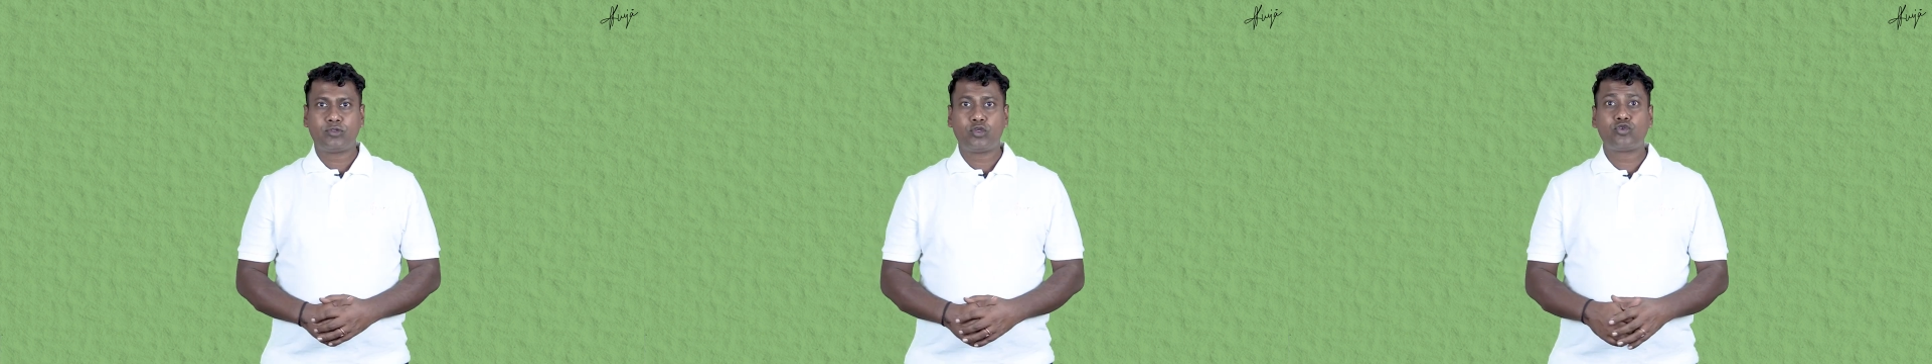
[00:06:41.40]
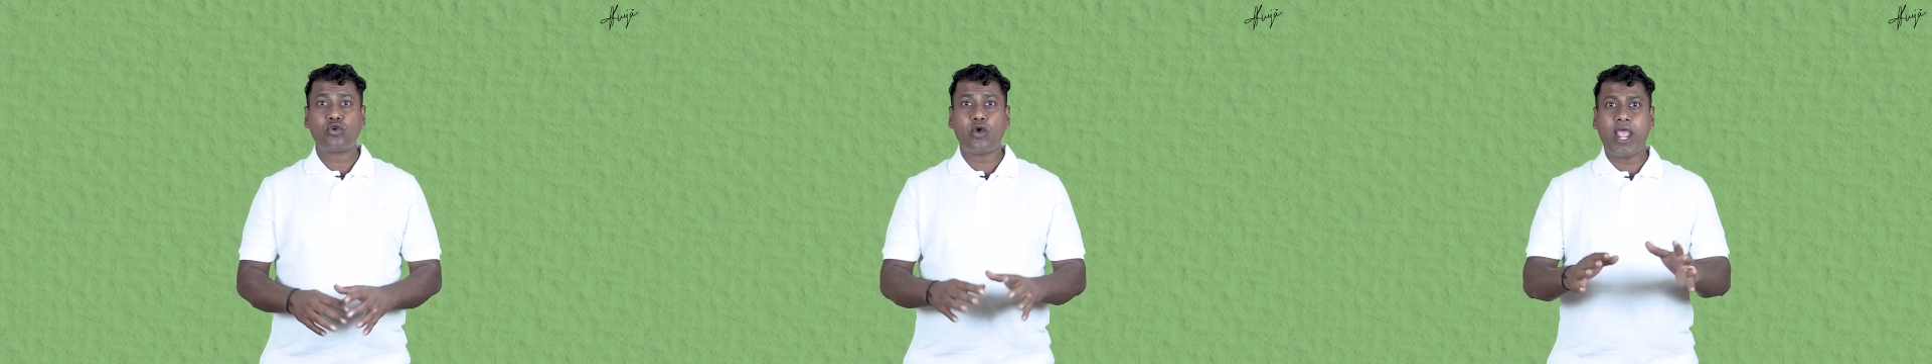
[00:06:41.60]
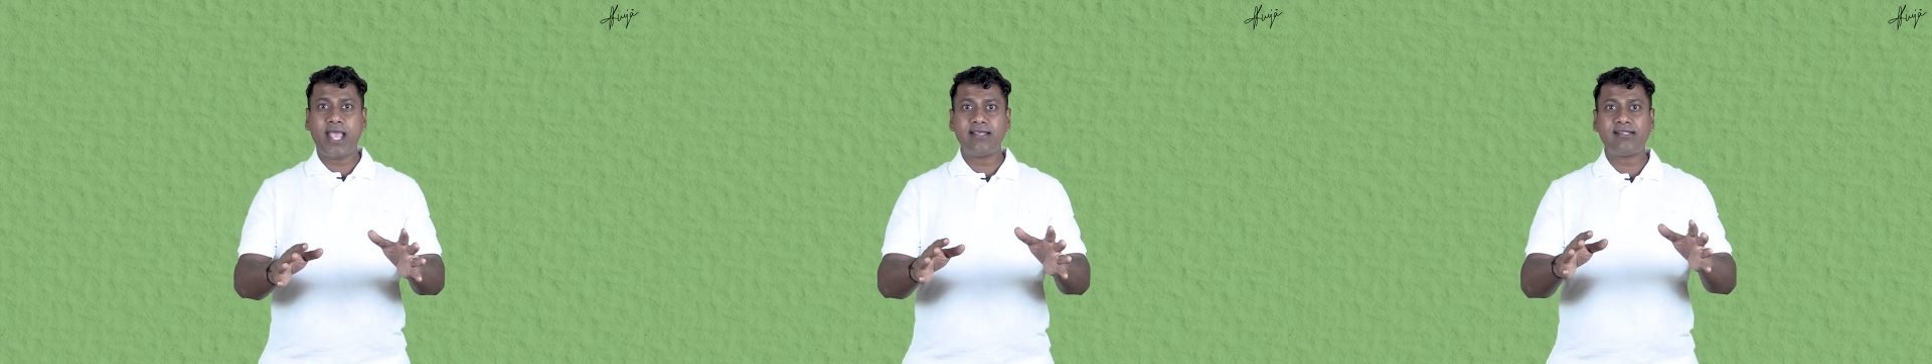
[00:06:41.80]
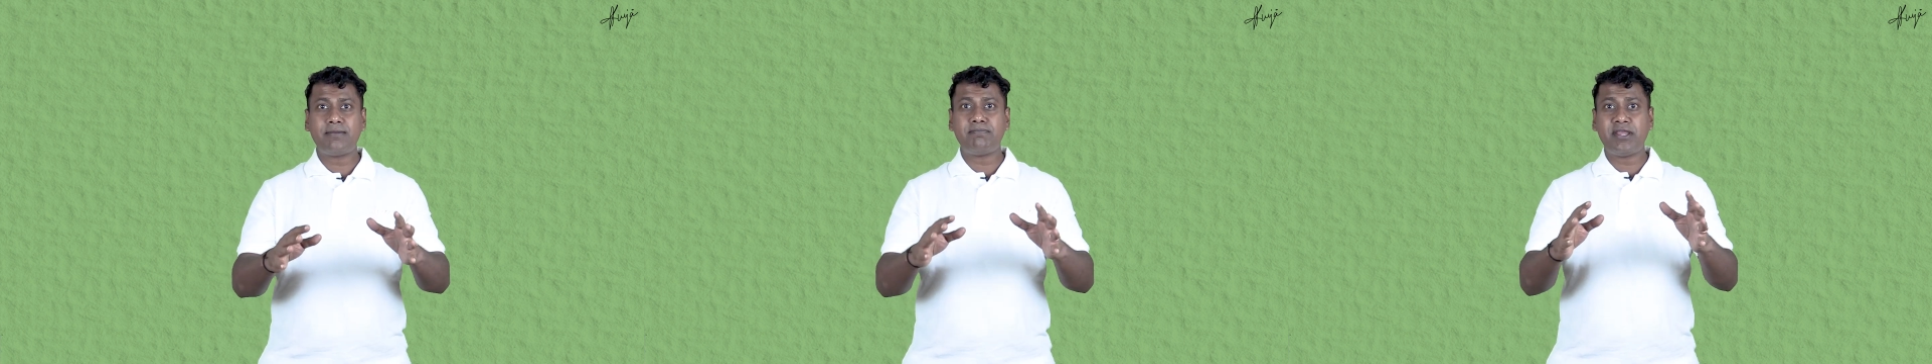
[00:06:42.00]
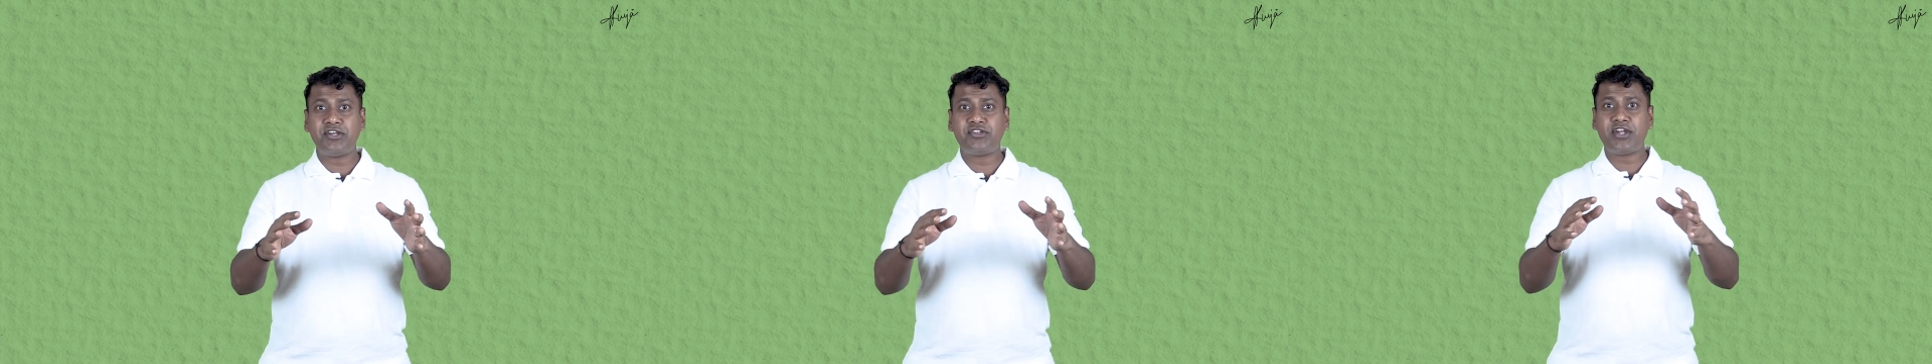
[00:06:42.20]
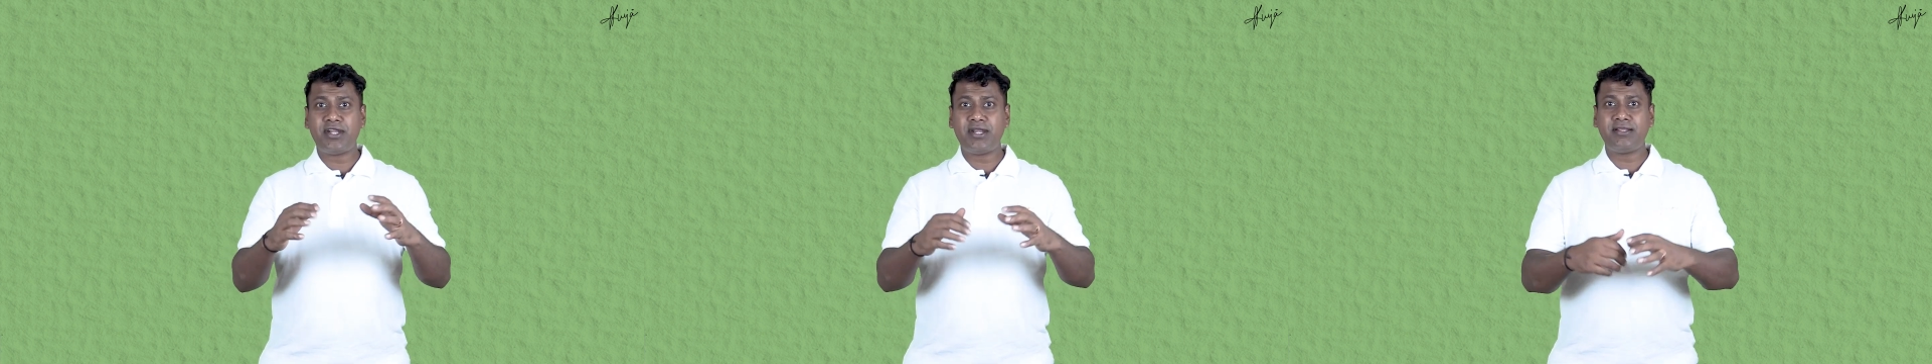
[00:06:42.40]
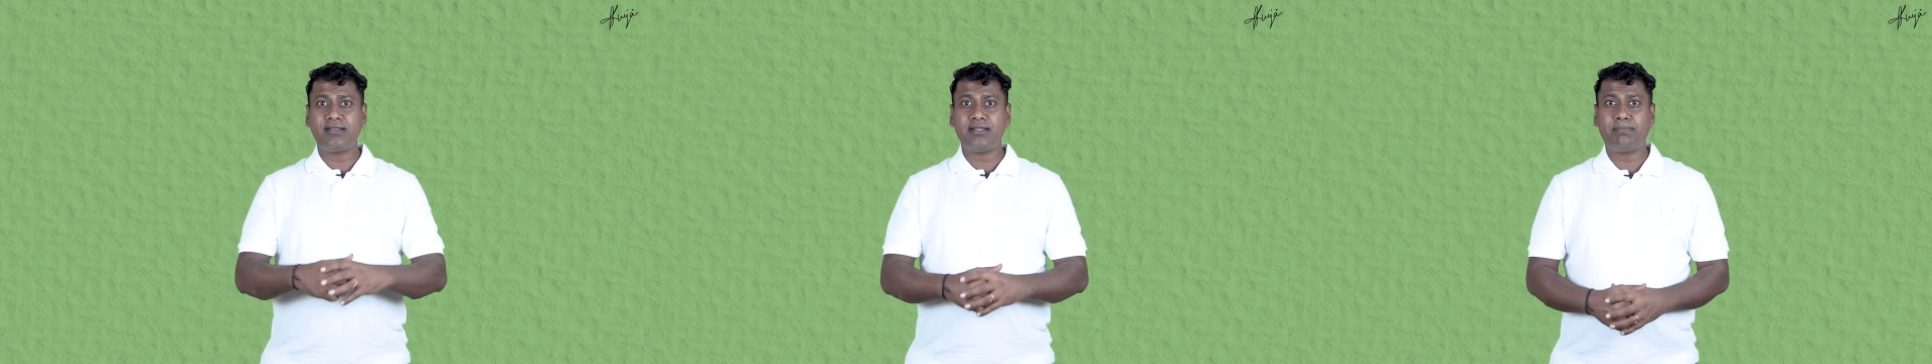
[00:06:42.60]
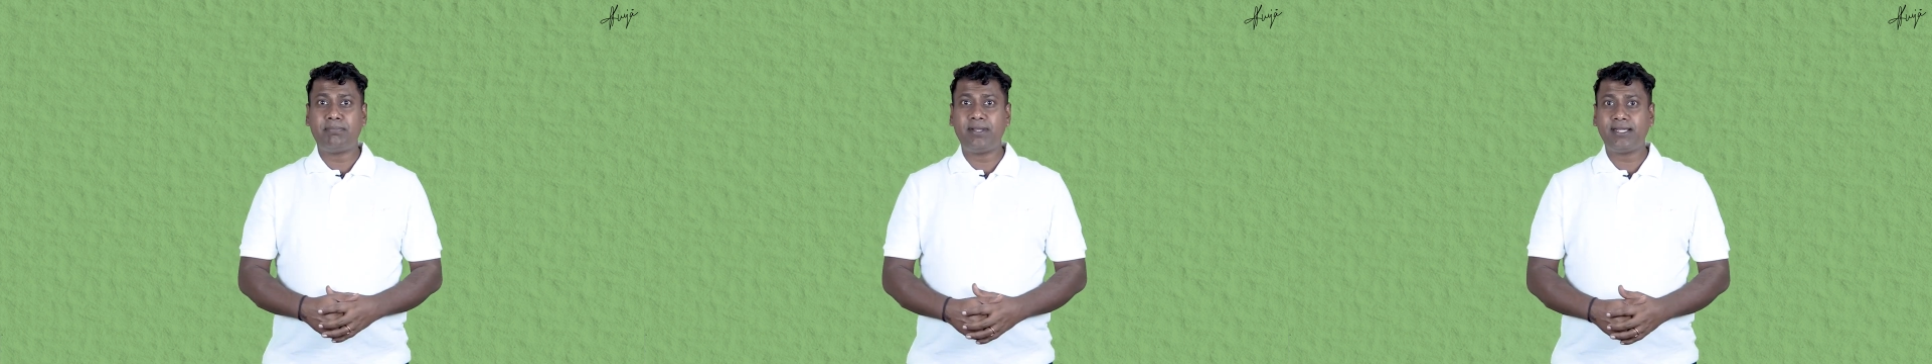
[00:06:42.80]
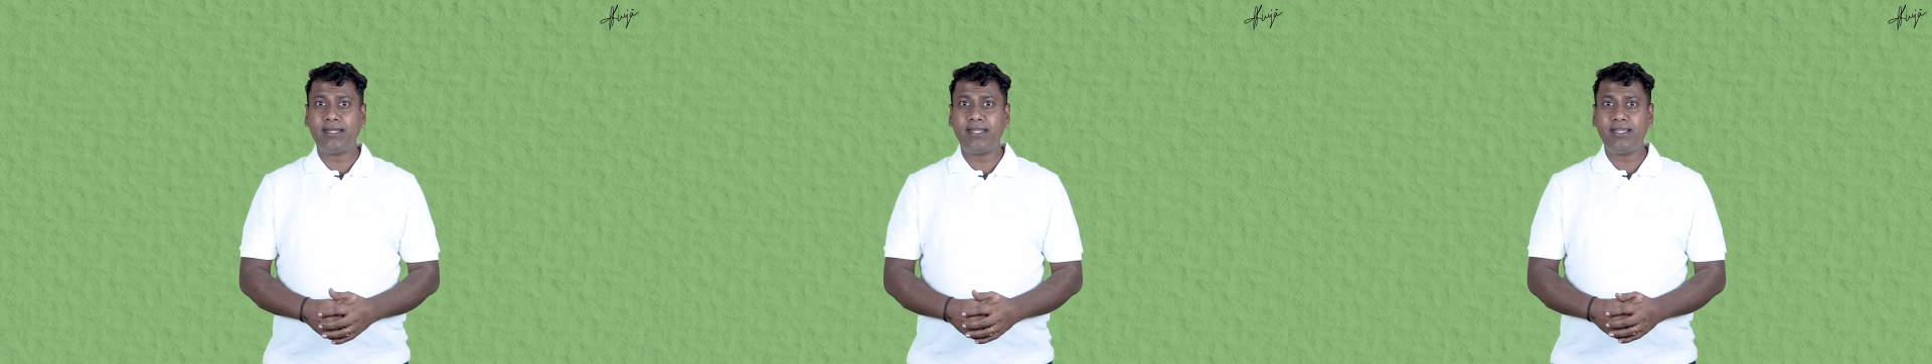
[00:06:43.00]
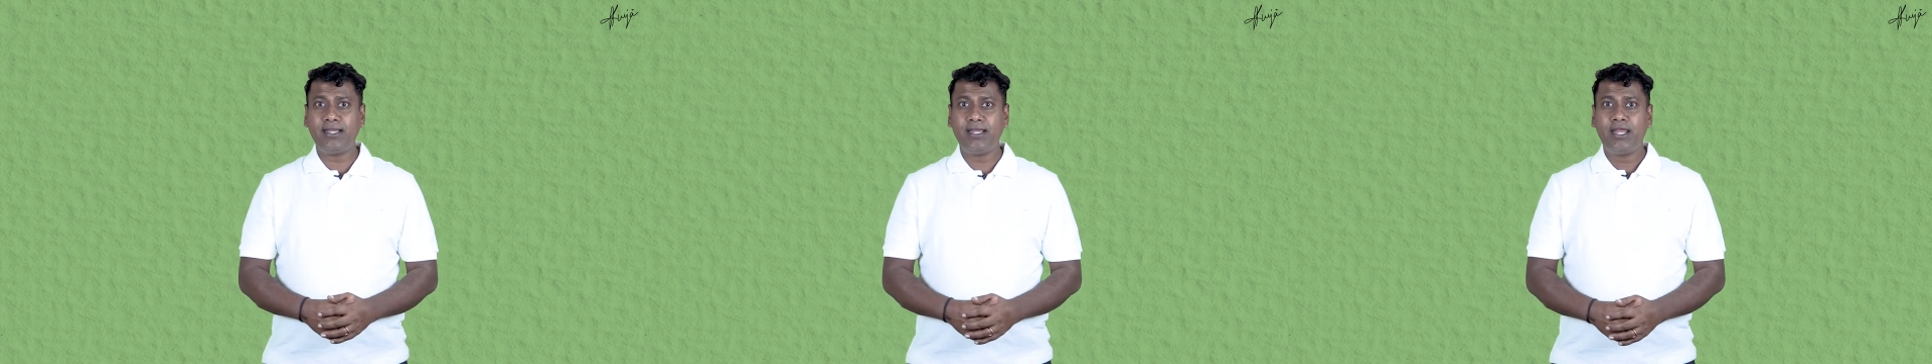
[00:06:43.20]
So as I mentioned in the
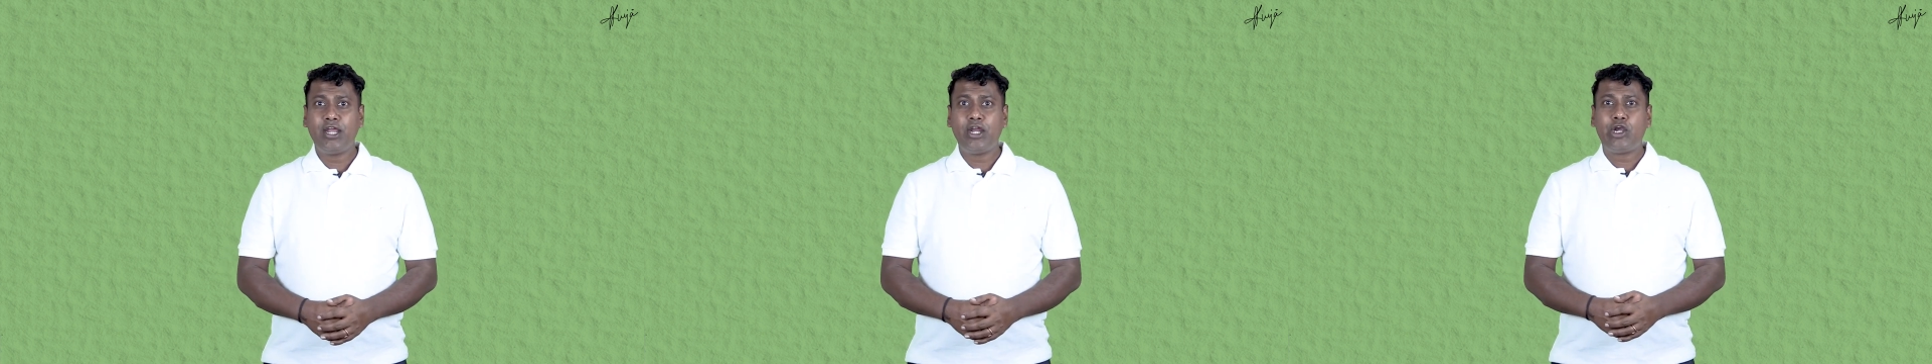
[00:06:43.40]
beginning,